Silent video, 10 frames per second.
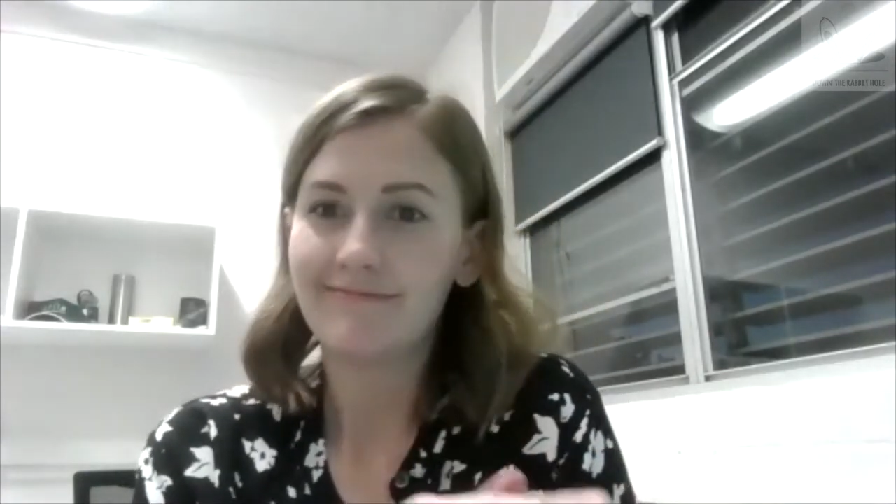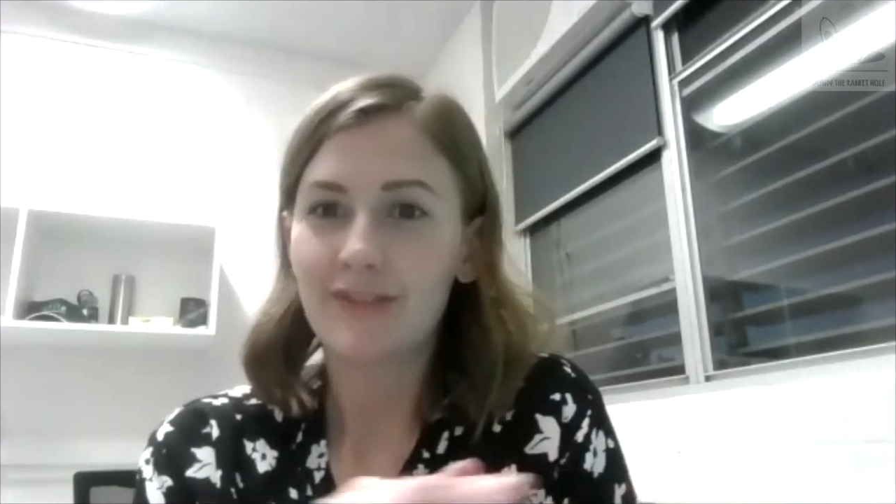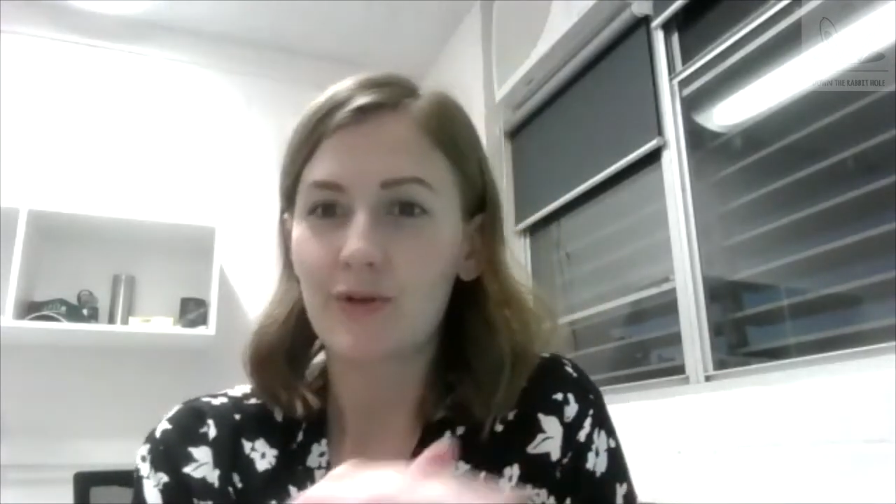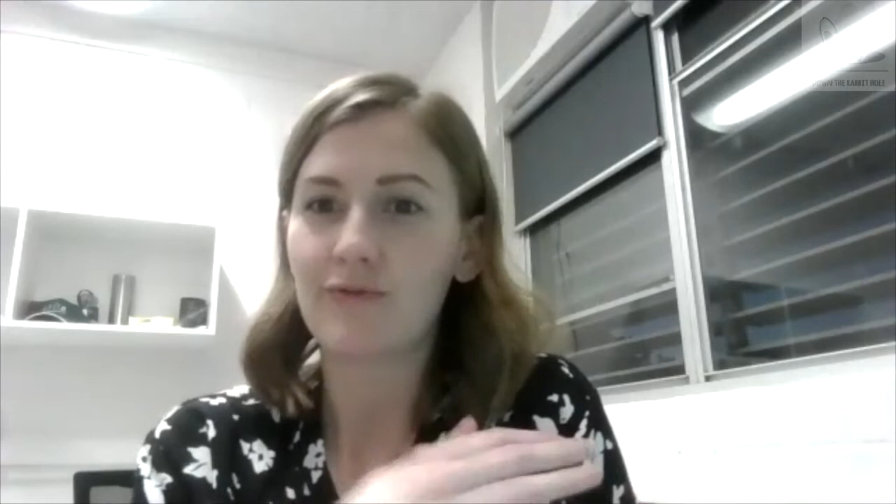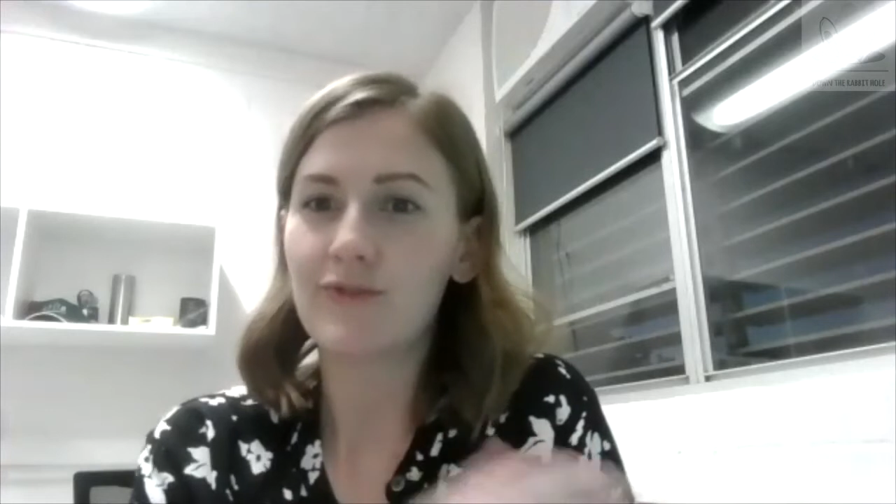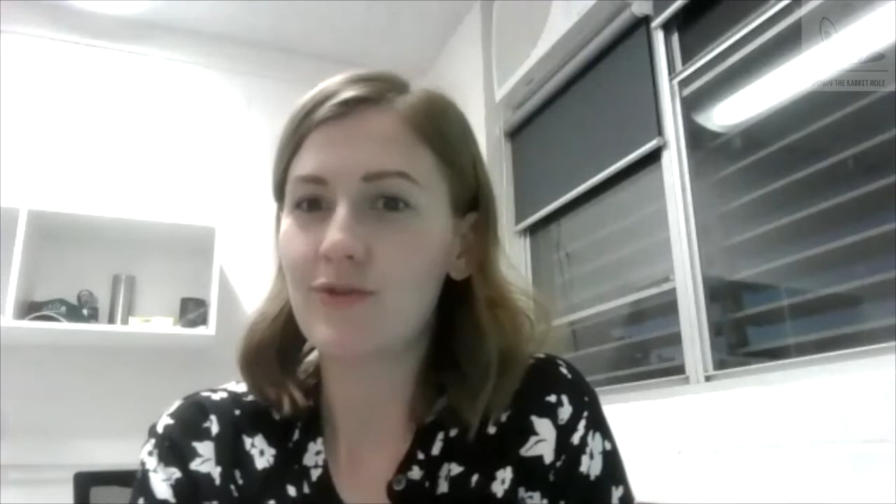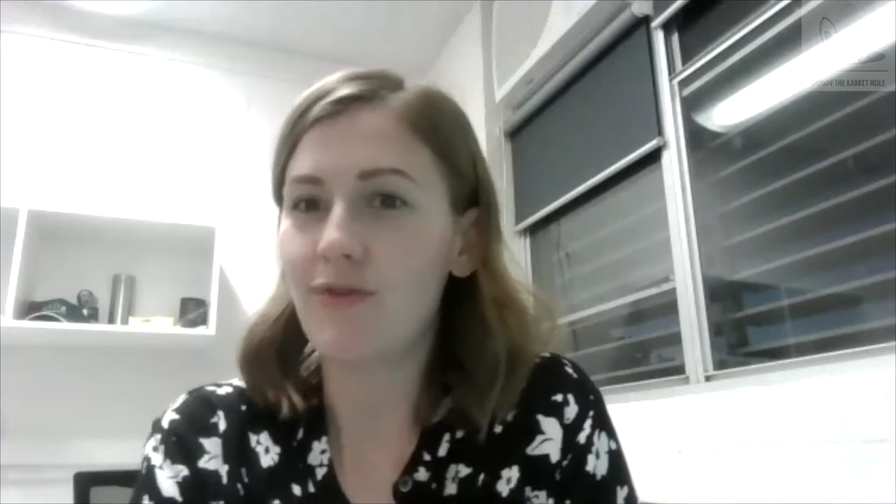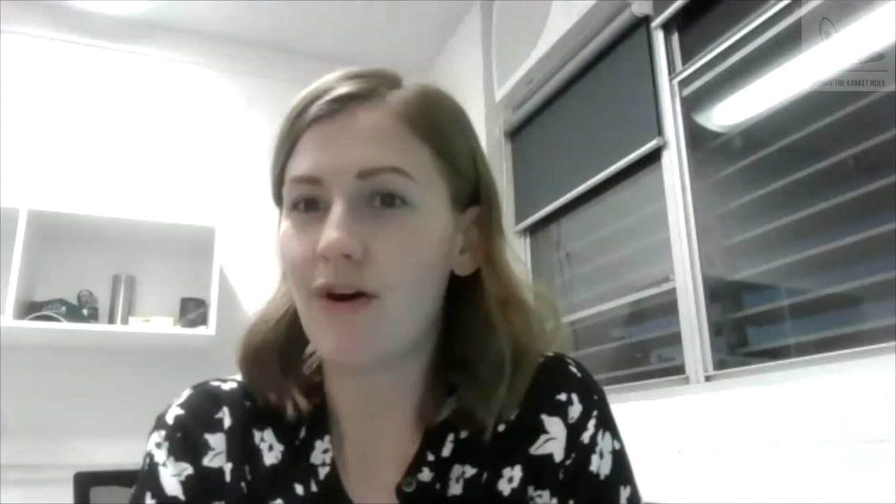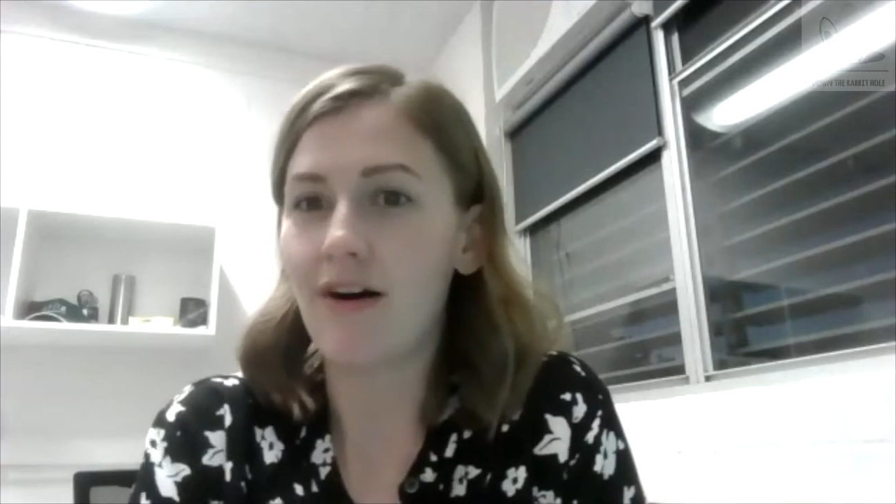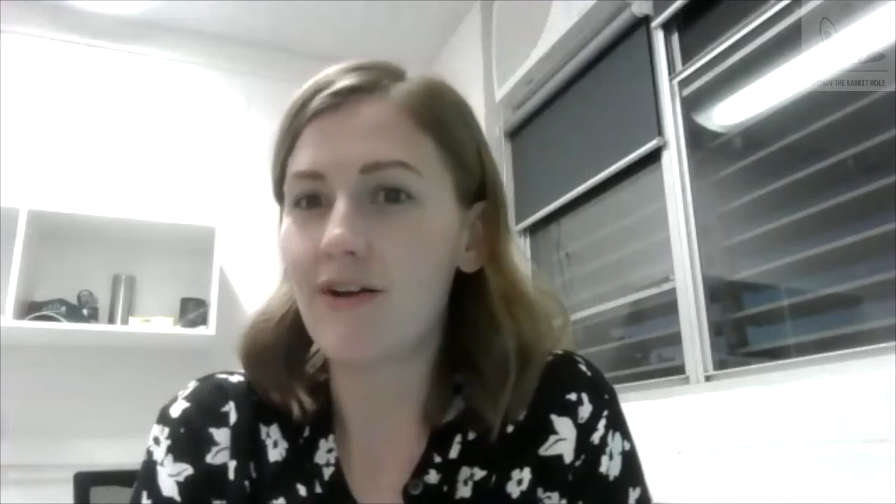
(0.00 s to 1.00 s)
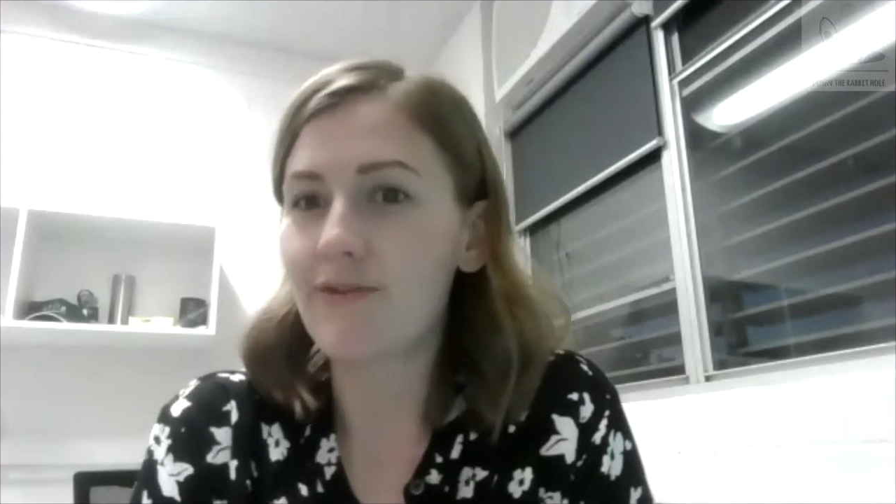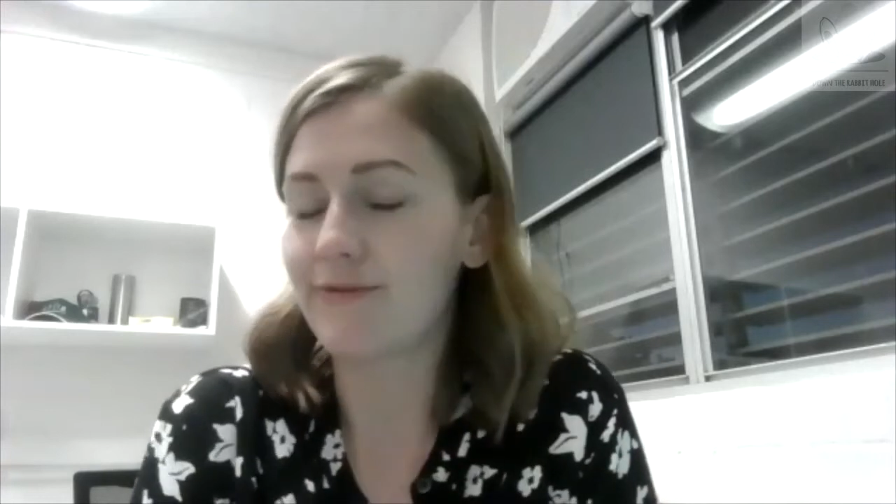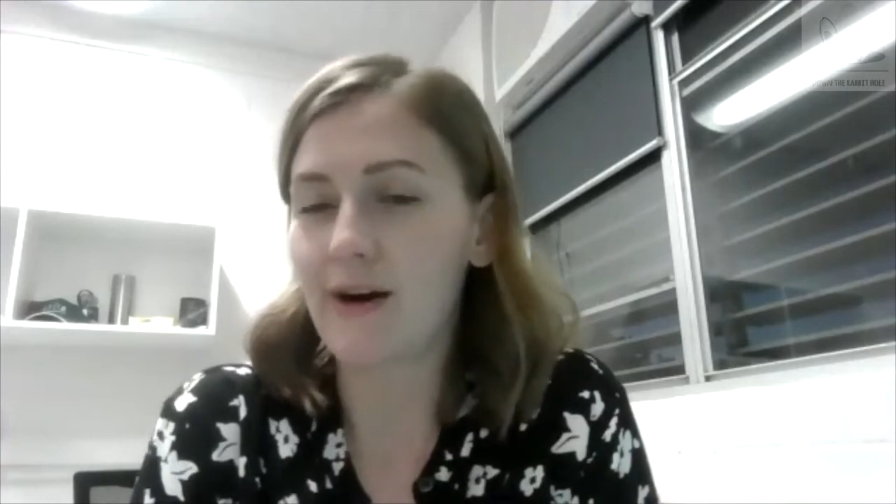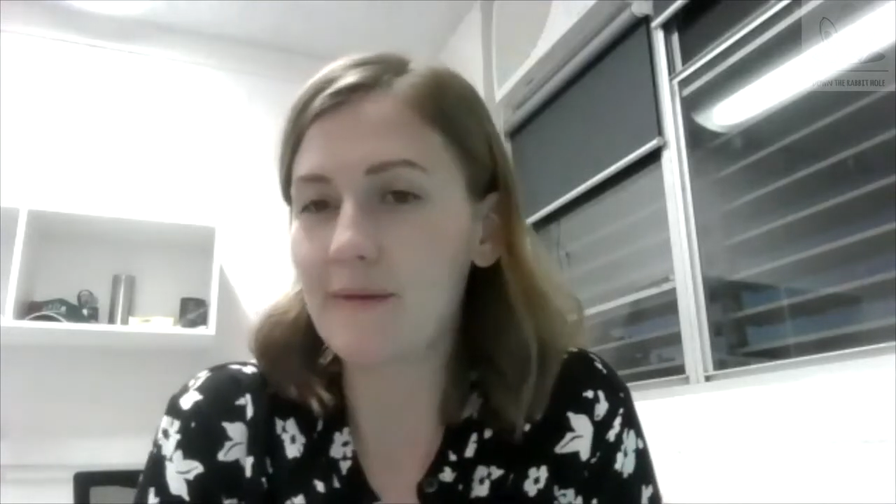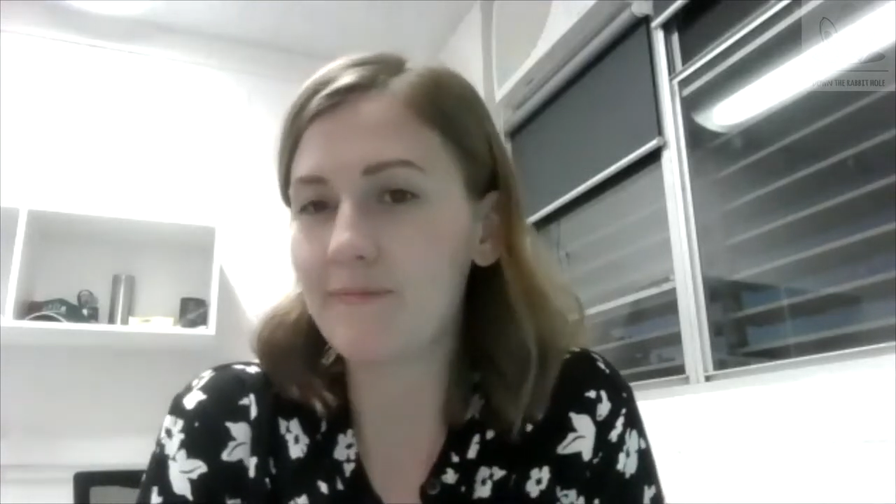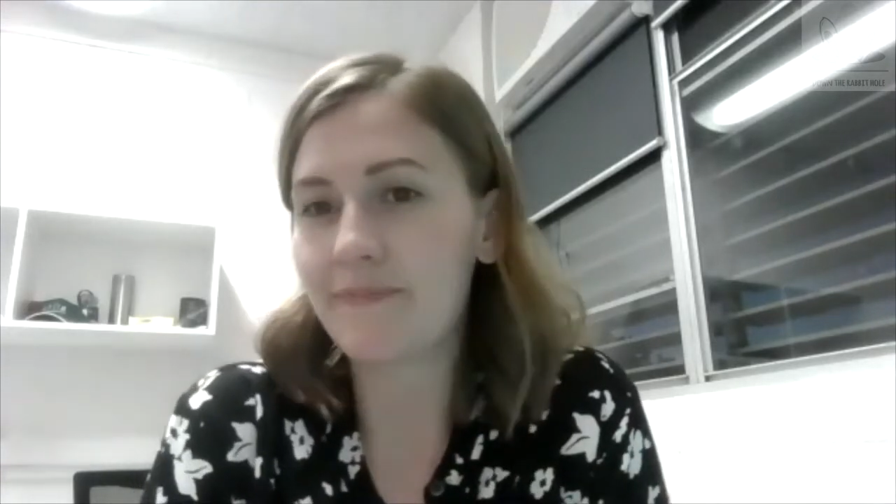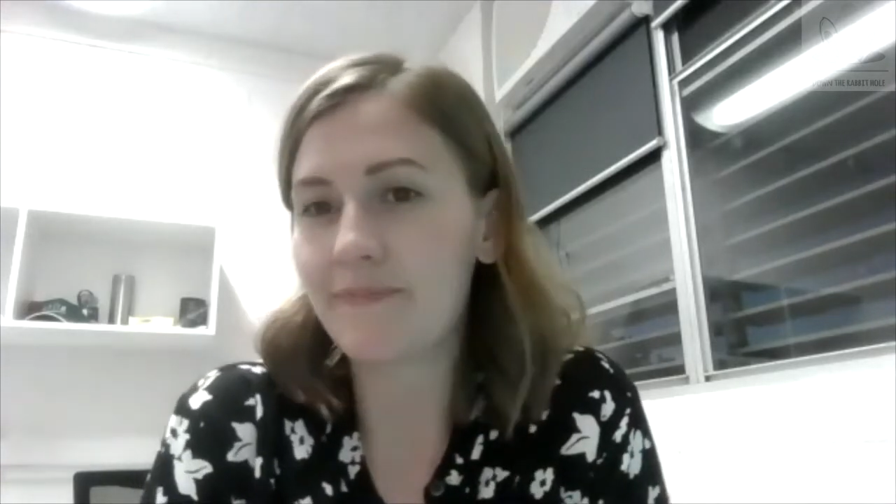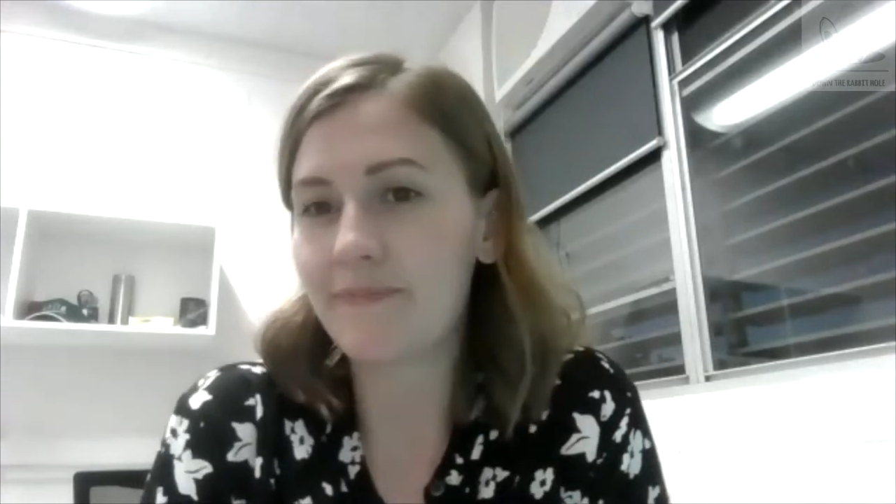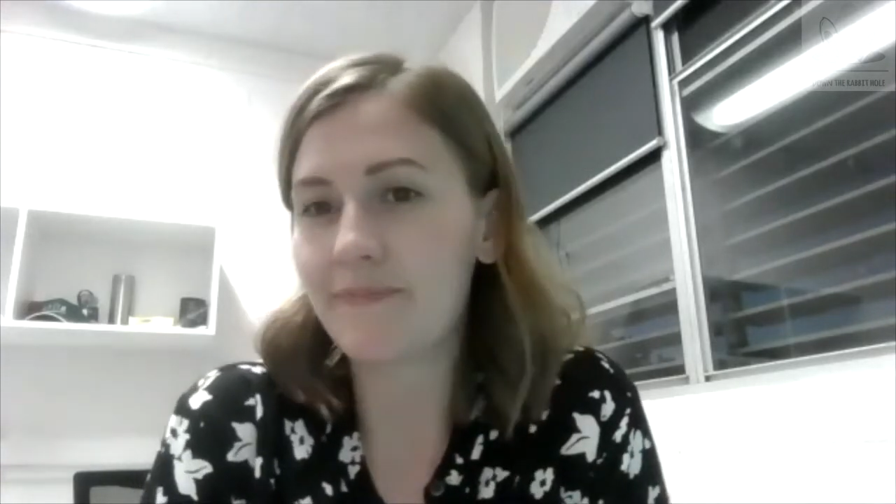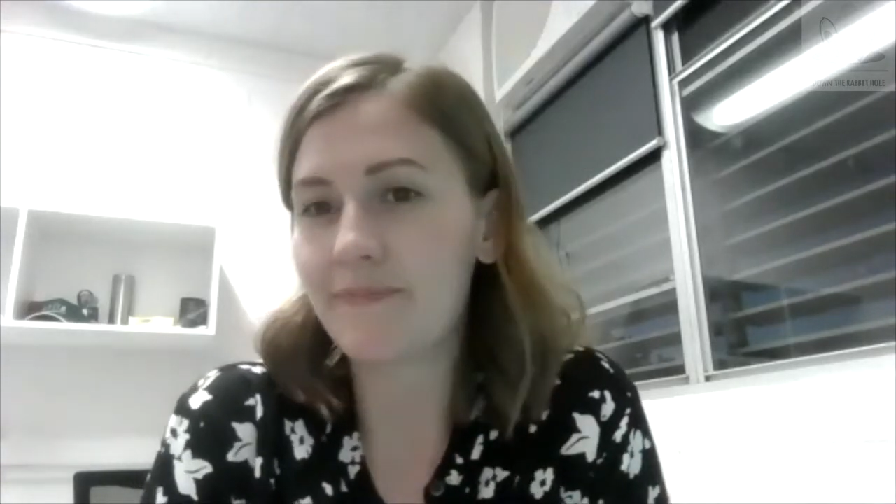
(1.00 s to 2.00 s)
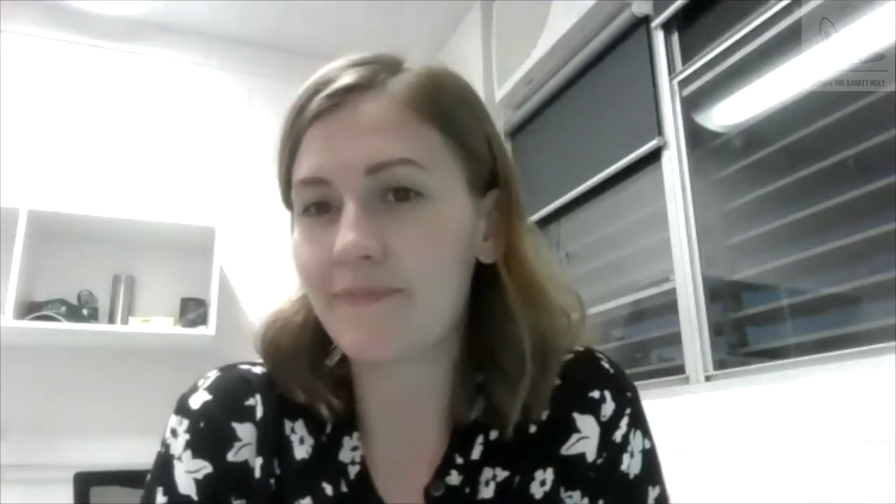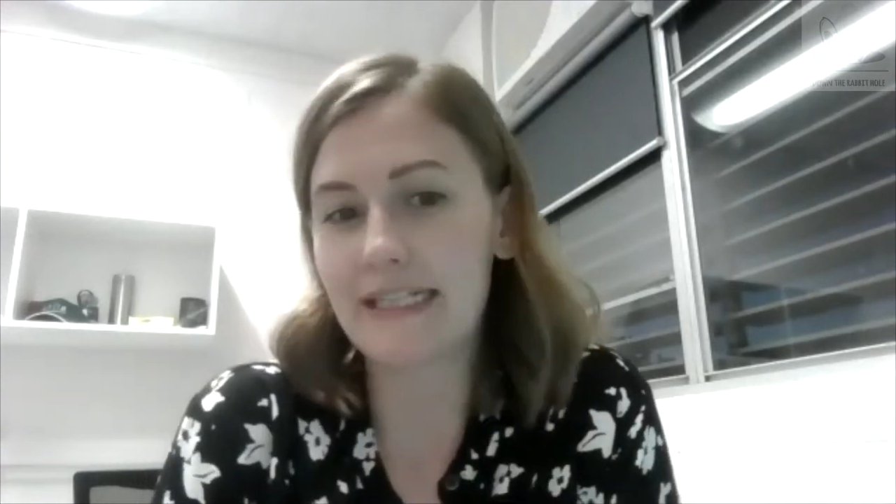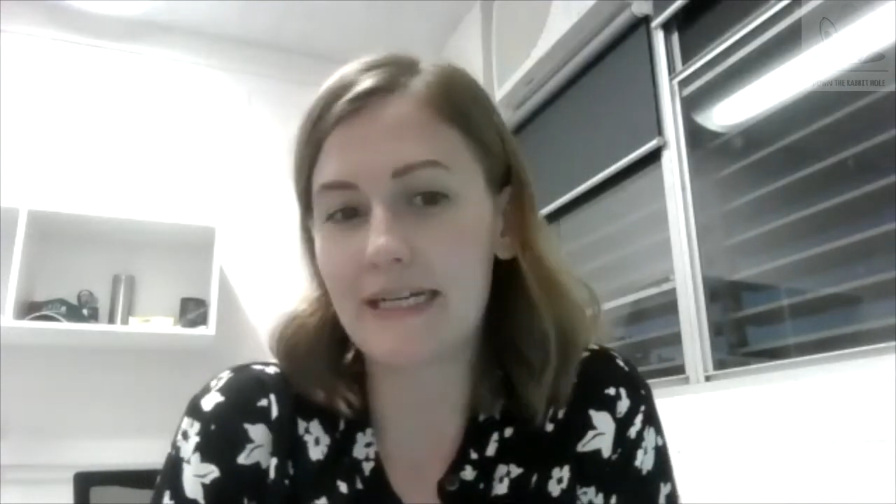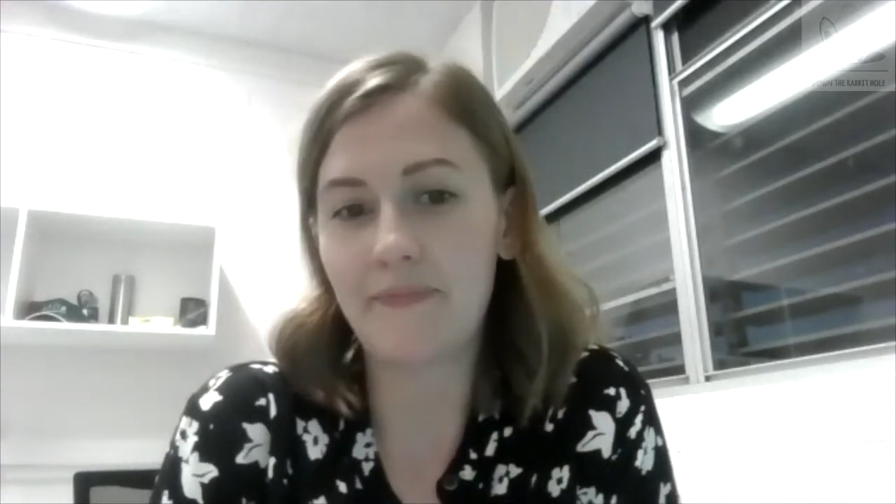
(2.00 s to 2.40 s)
sort of do on-farm management,